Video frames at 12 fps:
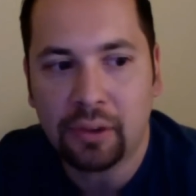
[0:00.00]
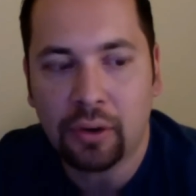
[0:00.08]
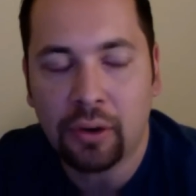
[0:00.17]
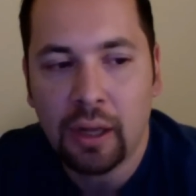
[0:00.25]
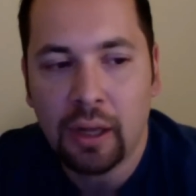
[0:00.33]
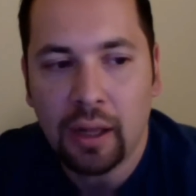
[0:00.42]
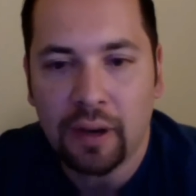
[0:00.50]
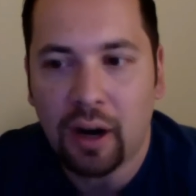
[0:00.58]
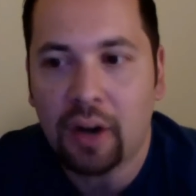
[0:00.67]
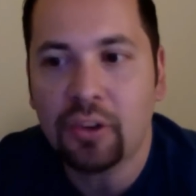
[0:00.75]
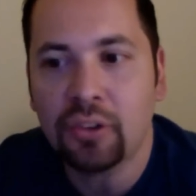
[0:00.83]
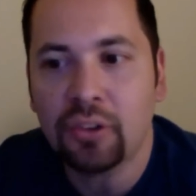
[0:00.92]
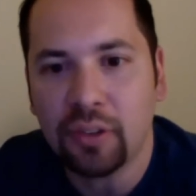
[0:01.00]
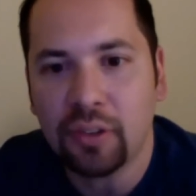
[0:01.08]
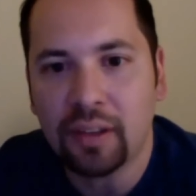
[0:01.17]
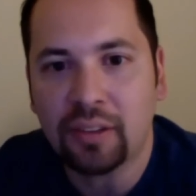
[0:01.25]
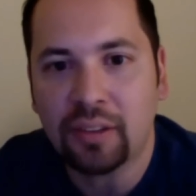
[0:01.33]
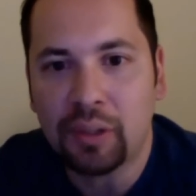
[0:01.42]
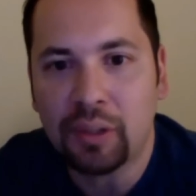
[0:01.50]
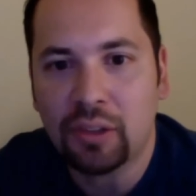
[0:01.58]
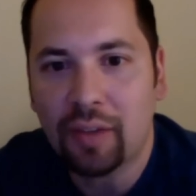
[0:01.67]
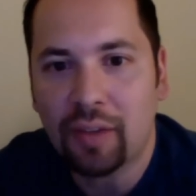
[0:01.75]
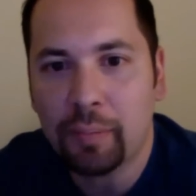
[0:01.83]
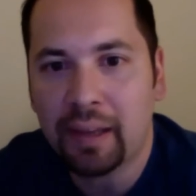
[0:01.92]
So there are certain things that we
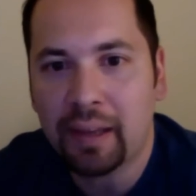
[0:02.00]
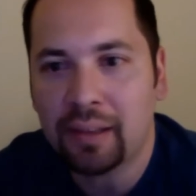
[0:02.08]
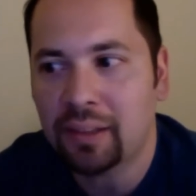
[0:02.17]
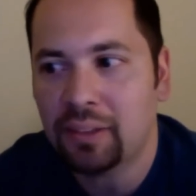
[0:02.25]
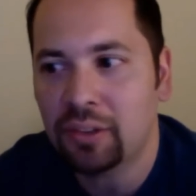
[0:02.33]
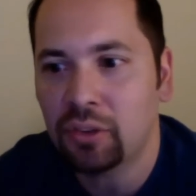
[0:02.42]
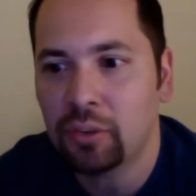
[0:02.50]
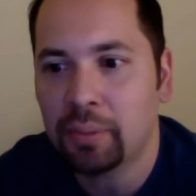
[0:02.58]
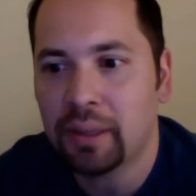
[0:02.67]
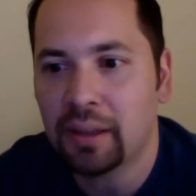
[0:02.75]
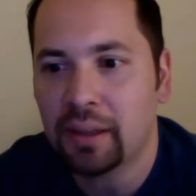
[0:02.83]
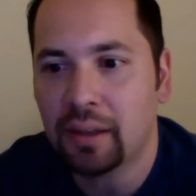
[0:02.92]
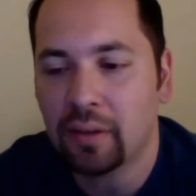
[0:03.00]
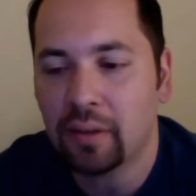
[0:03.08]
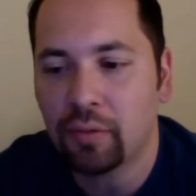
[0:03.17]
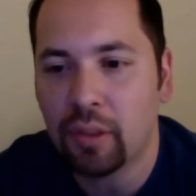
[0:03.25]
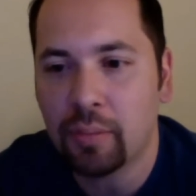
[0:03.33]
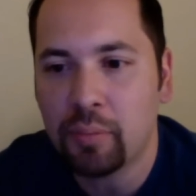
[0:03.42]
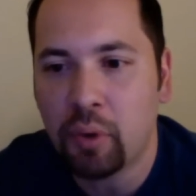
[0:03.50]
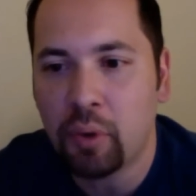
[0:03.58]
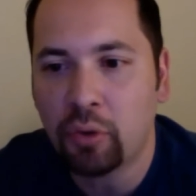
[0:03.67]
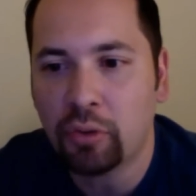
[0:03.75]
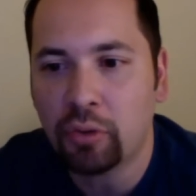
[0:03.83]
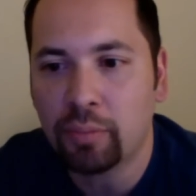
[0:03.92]
do have to pay attention to, but for the
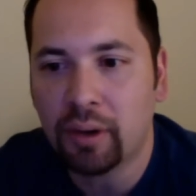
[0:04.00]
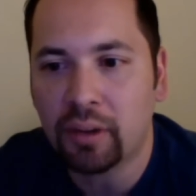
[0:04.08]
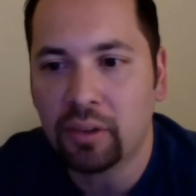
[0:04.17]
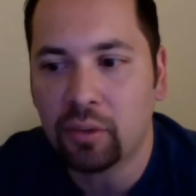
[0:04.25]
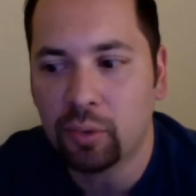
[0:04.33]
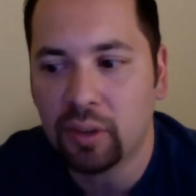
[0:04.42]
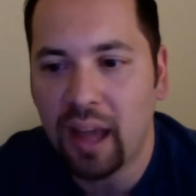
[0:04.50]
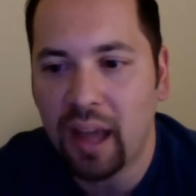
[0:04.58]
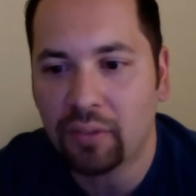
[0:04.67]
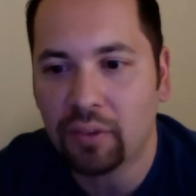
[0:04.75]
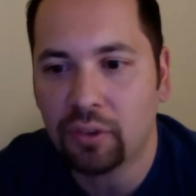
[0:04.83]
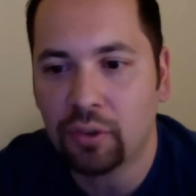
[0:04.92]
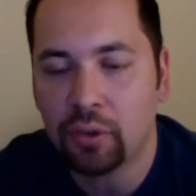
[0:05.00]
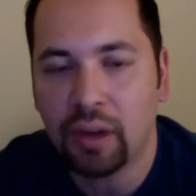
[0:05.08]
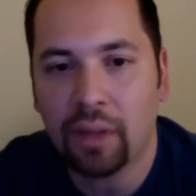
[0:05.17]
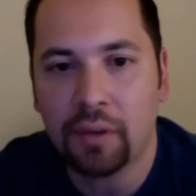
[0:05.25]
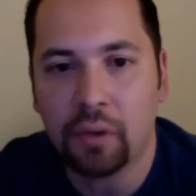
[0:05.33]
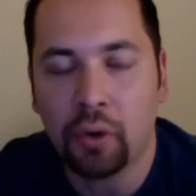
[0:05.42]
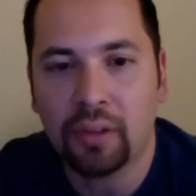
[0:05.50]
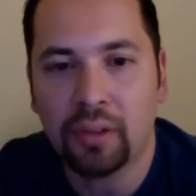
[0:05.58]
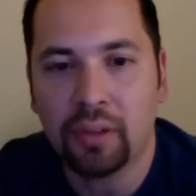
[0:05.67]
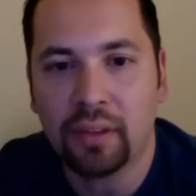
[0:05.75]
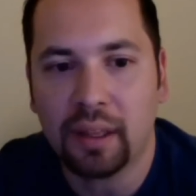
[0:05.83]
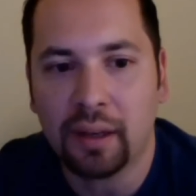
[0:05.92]
most part, you really have to tune out the
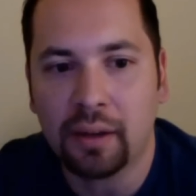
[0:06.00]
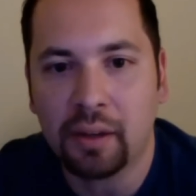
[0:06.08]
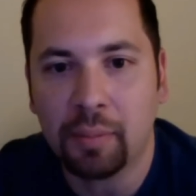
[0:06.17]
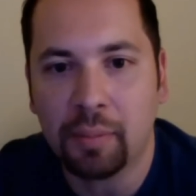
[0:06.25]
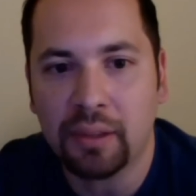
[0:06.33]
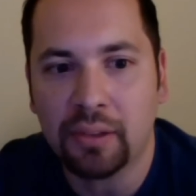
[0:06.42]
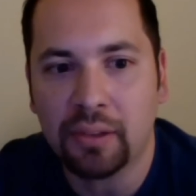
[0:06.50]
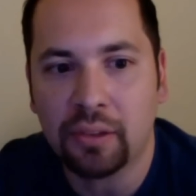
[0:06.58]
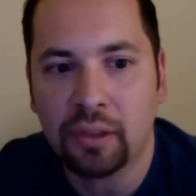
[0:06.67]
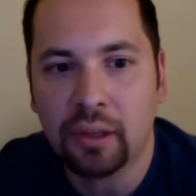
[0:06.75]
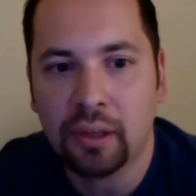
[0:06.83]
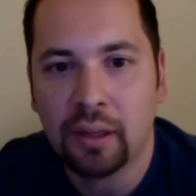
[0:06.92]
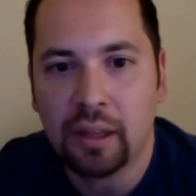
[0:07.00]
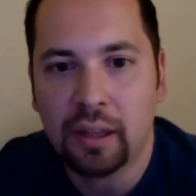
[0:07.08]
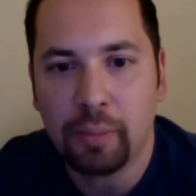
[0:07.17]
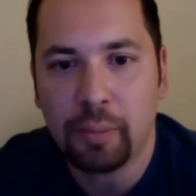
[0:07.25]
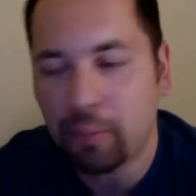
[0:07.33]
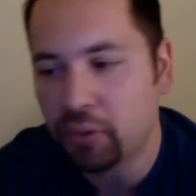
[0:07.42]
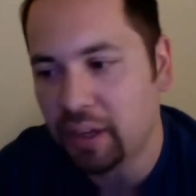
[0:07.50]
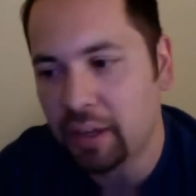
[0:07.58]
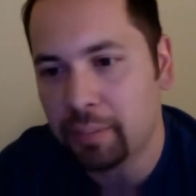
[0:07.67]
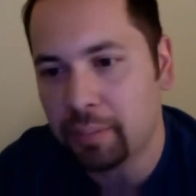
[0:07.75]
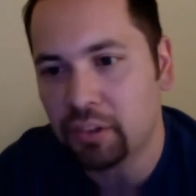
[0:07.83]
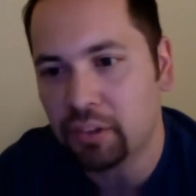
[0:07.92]
noise of the internet because it's people
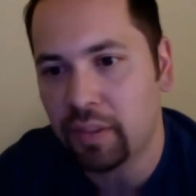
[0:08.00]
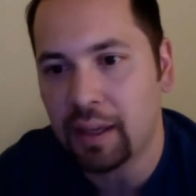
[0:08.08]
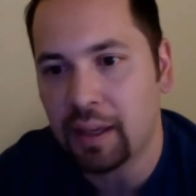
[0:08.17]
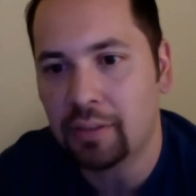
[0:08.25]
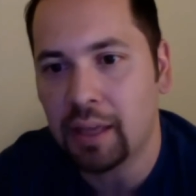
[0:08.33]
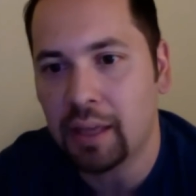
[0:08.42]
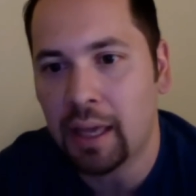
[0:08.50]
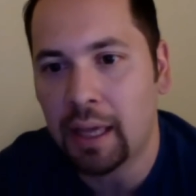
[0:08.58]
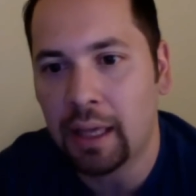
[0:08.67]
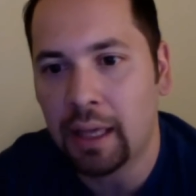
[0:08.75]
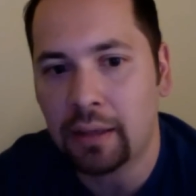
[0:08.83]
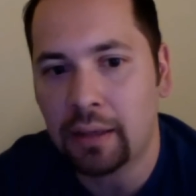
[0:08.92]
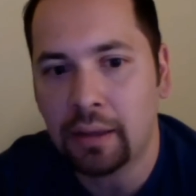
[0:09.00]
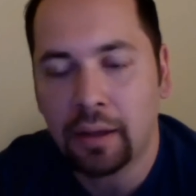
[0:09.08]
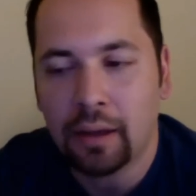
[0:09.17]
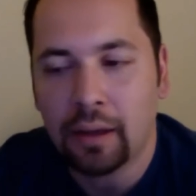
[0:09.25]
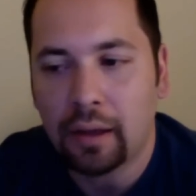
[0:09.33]
saying a bunch of things and